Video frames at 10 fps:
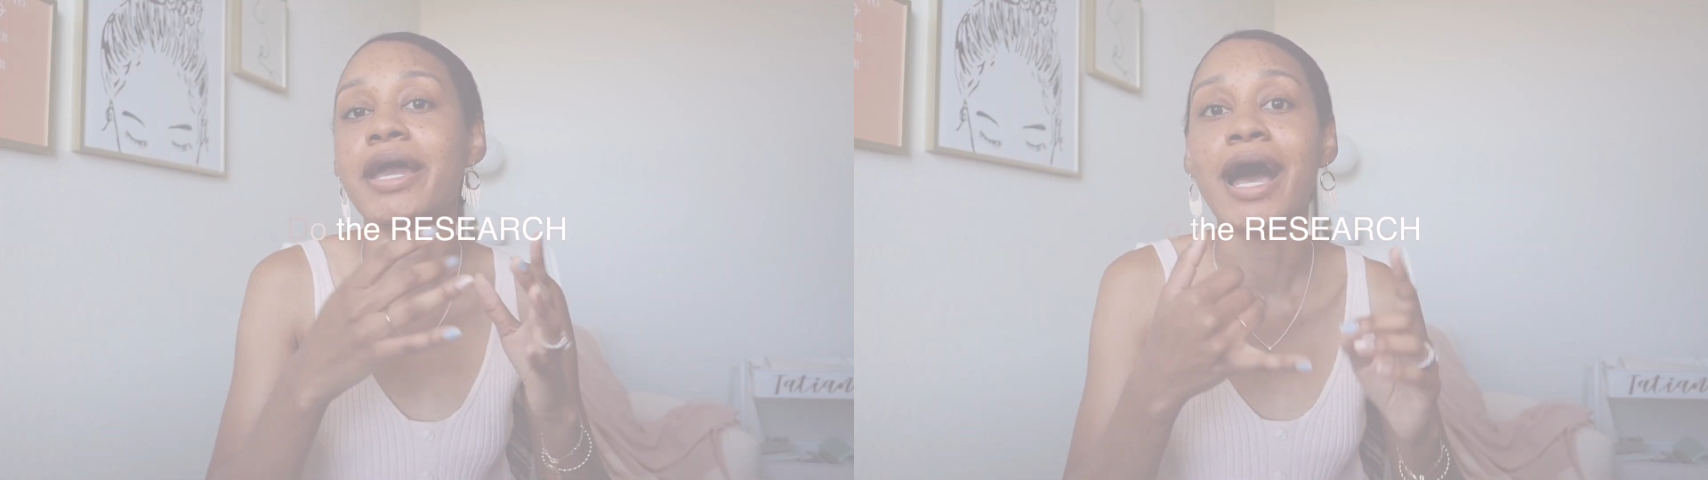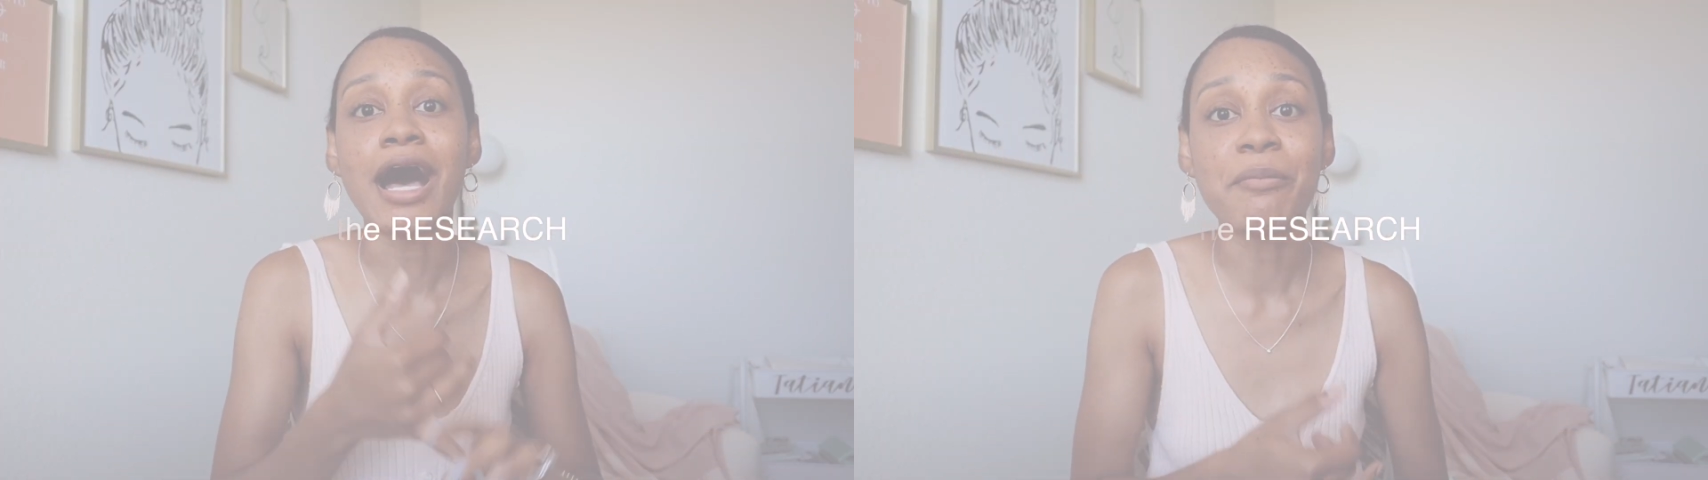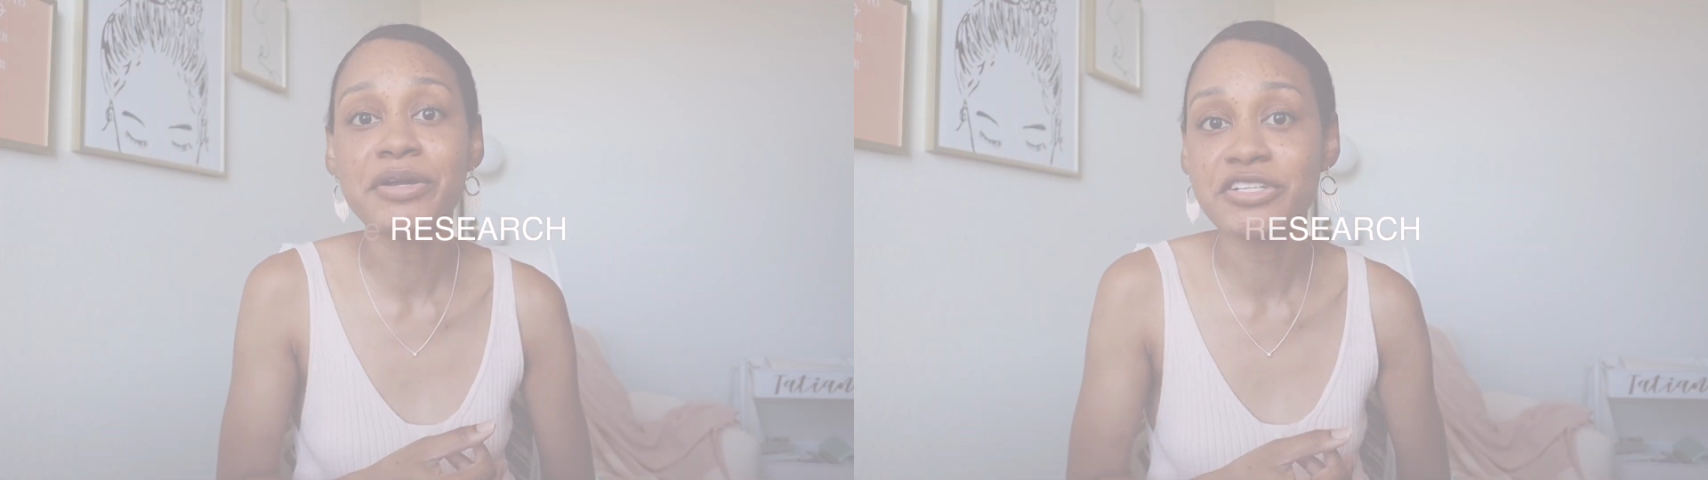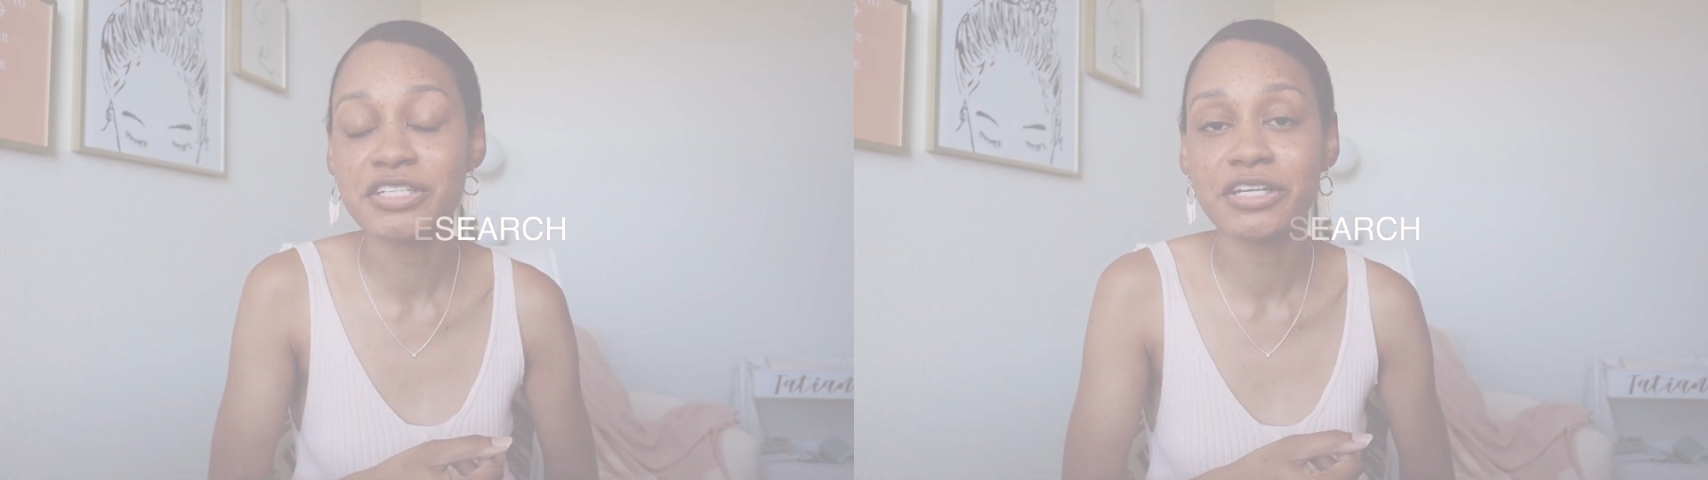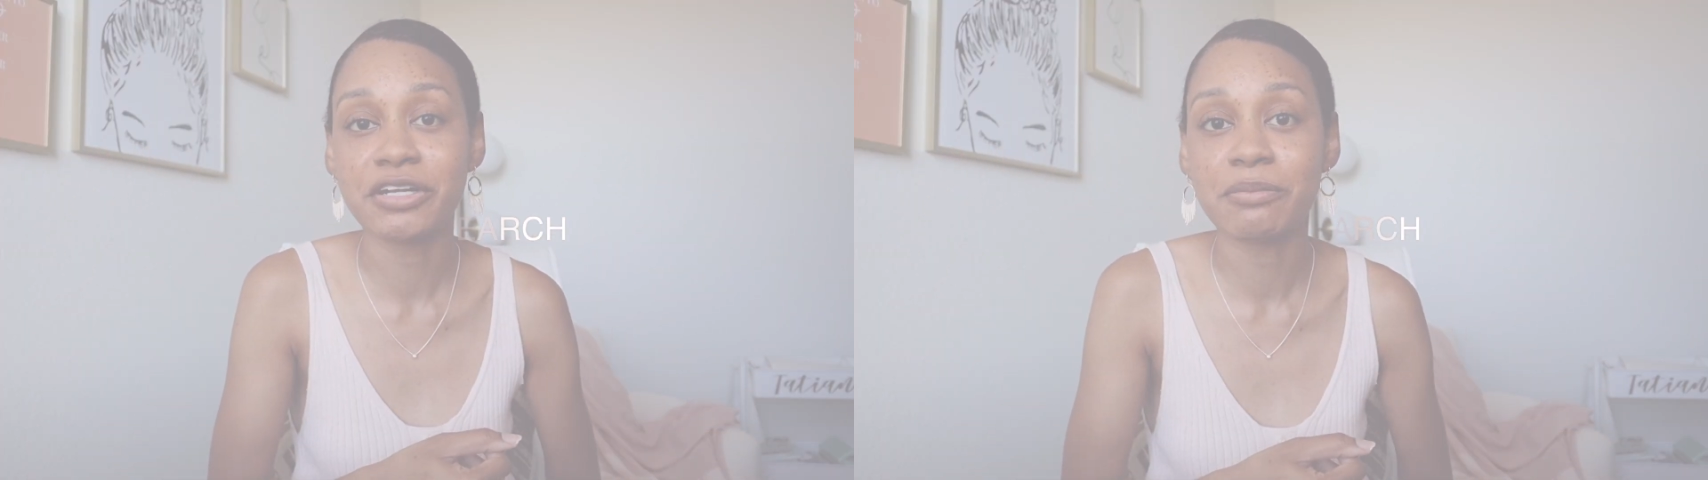how much is
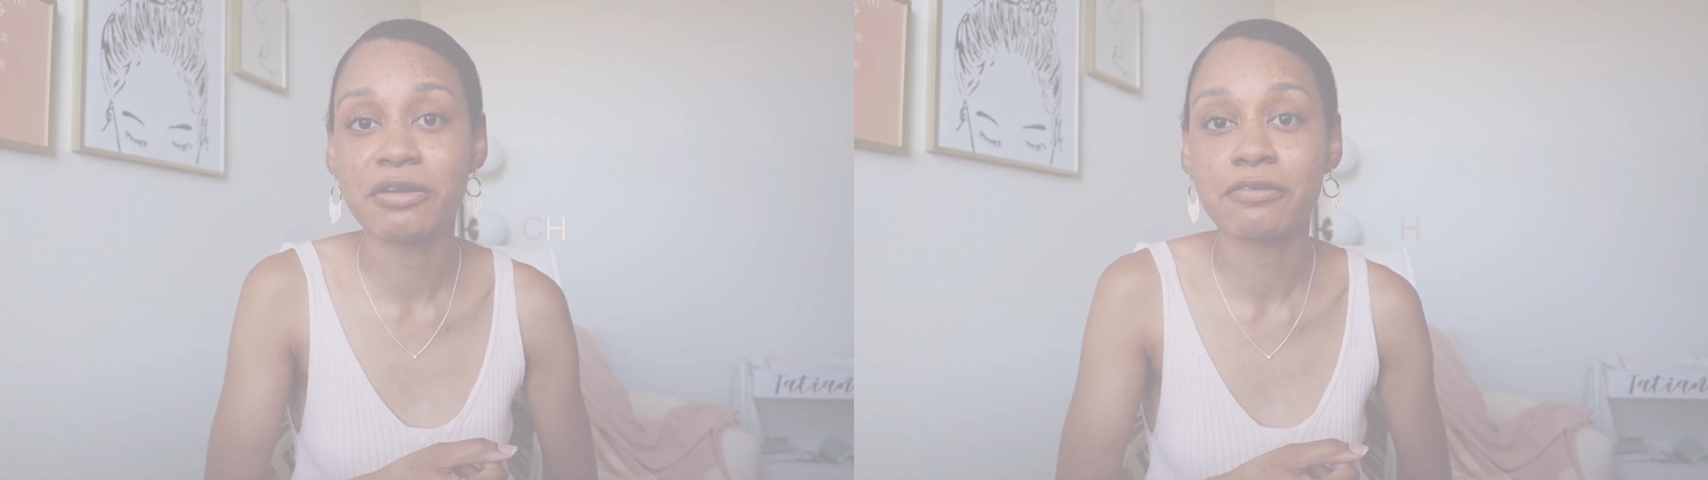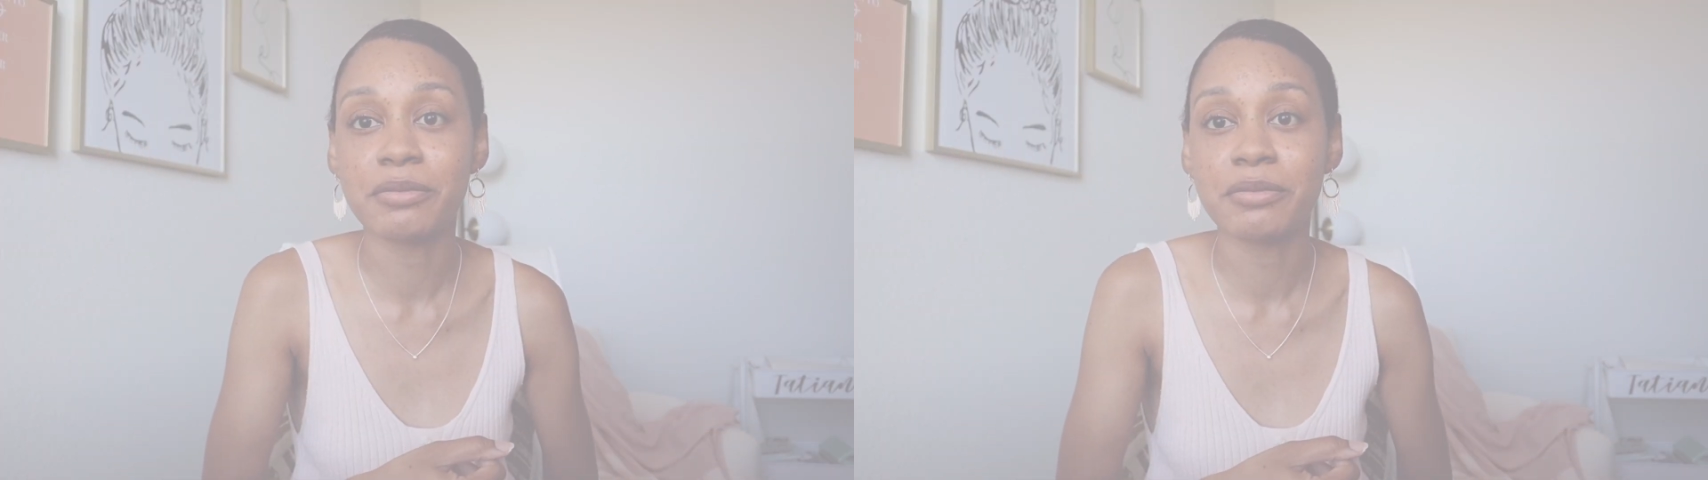it going to be for